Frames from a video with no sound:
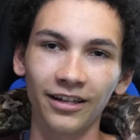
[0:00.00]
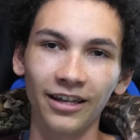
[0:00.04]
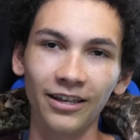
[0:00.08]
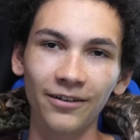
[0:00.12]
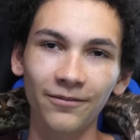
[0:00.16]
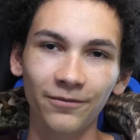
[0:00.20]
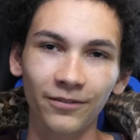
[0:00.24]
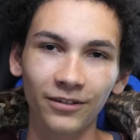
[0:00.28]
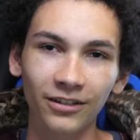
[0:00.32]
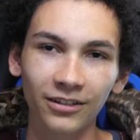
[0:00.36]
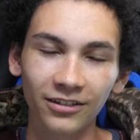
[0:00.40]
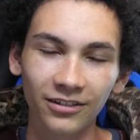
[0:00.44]

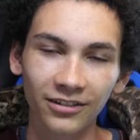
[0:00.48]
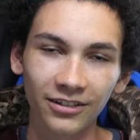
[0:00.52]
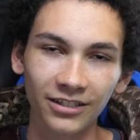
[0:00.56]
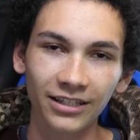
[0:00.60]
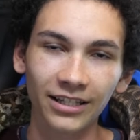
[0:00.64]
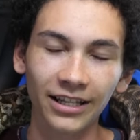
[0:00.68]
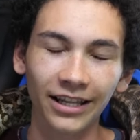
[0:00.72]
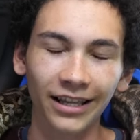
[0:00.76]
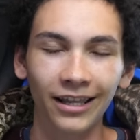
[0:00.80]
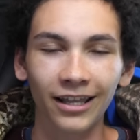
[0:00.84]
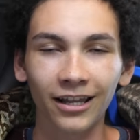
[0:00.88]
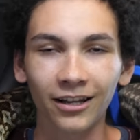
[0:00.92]
and fun to
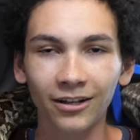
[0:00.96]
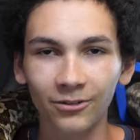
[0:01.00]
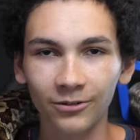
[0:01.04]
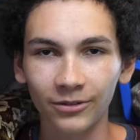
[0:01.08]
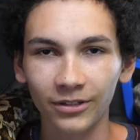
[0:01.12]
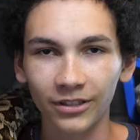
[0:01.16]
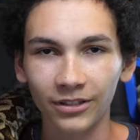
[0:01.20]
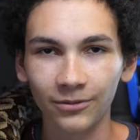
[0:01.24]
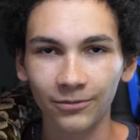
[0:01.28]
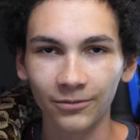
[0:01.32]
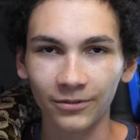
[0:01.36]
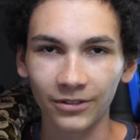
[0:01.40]
just hang out
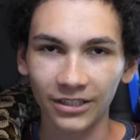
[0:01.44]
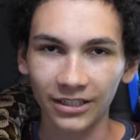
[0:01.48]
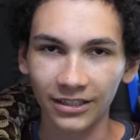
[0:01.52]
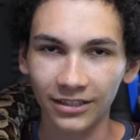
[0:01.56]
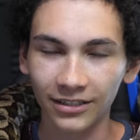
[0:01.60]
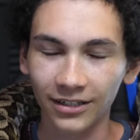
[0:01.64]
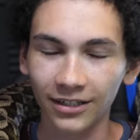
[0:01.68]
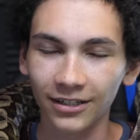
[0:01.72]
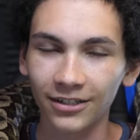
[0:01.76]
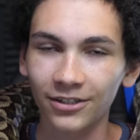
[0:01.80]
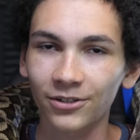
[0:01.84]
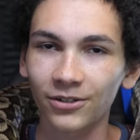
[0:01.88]
with when
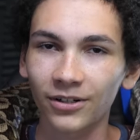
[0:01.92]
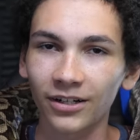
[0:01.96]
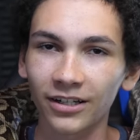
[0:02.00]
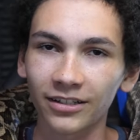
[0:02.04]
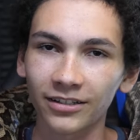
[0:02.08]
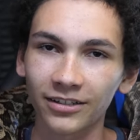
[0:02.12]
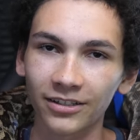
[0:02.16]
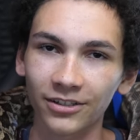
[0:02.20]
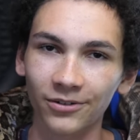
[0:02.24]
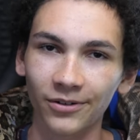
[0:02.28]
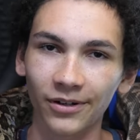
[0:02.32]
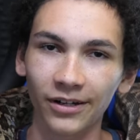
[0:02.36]
she's not
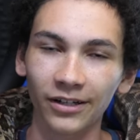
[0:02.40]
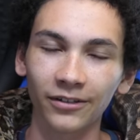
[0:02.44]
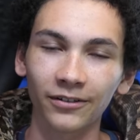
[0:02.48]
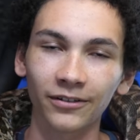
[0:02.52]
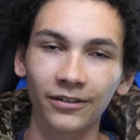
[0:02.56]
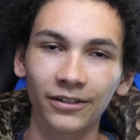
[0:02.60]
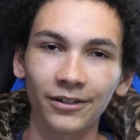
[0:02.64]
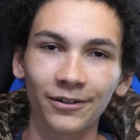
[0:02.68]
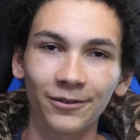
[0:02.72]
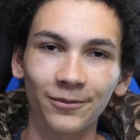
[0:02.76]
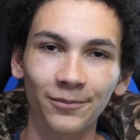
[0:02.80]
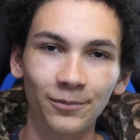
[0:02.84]
trying to
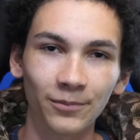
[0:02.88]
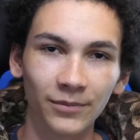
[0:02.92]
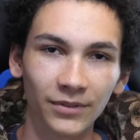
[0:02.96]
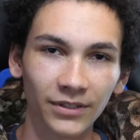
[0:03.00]
strangle you.